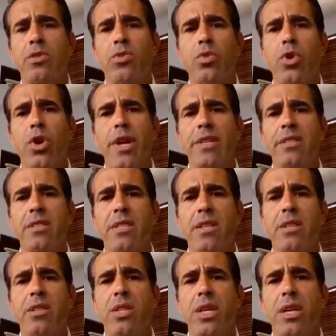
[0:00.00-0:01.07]
are do not
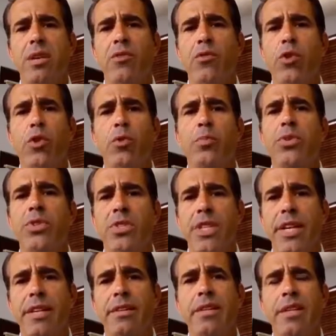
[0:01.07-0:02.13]
exceed three, four
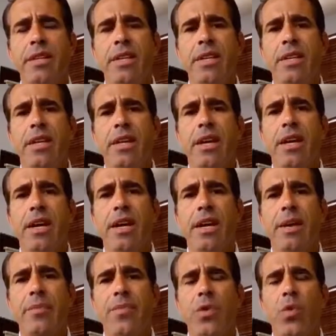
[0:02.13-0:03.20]
percent.
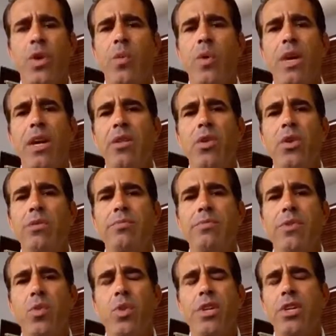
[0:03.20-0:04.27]
Uh, we really
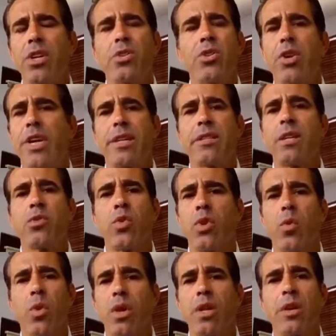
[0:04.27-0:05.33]
don't. We're not connected
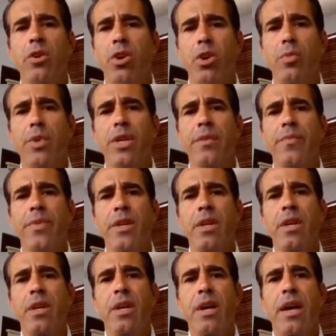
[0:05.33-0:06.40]
to the world economy,
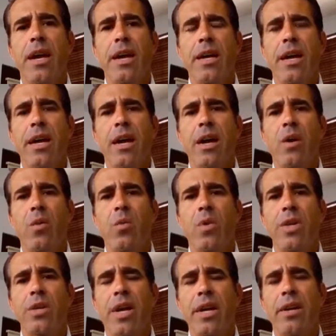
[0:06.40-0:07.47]
and
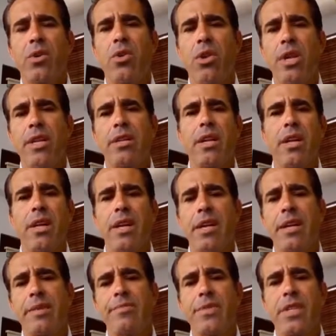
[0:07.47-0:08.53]
uh, we I call it
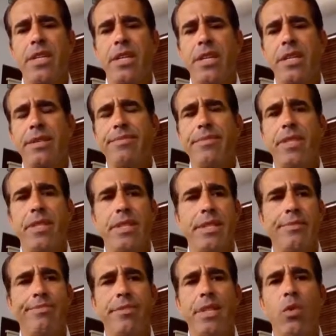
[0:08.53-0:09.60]
the, the
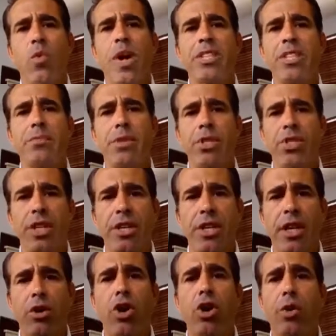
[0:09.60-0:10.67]
the, the washing
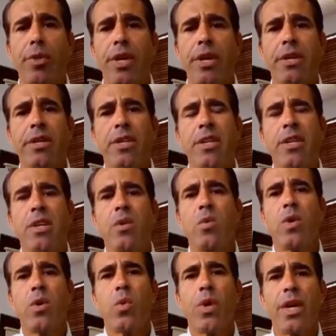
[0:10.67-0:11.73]
machine economy,
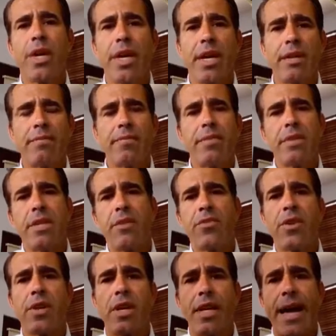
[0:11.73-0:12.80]
where we get
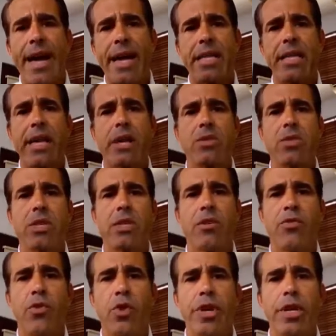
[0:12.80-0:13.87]
the federal handouts
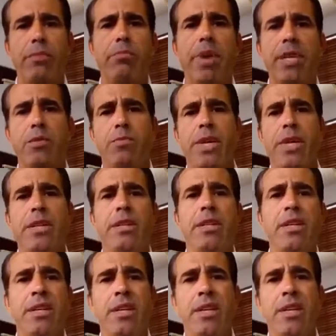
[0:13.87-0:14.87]
and the foreign investment,